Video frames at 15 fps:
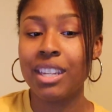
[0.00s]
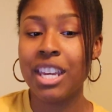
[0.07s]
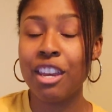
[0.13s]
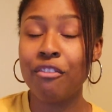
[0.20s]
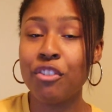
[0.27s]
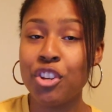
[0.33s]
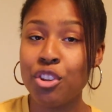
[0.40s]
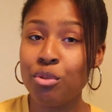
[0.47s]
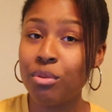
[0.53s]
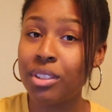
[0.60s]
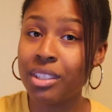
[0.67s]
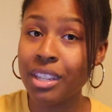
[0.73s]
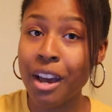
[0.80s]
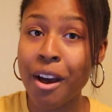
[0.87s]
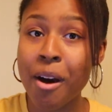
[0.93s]
give you
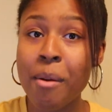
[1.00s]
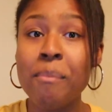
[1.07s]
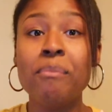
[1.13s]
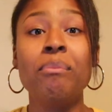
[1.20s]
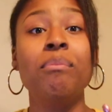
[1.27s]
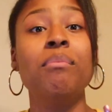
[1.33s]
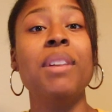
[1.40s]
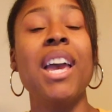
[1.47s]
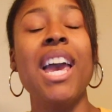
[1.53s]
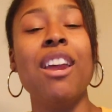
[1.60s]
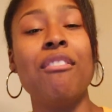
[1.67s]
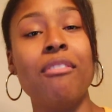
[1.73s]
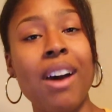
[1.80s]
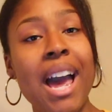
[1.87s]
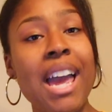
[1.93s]
some
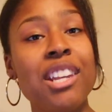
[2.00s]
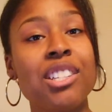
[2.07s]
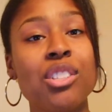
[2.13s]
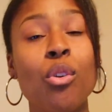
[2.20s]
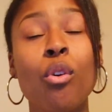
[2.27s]
advice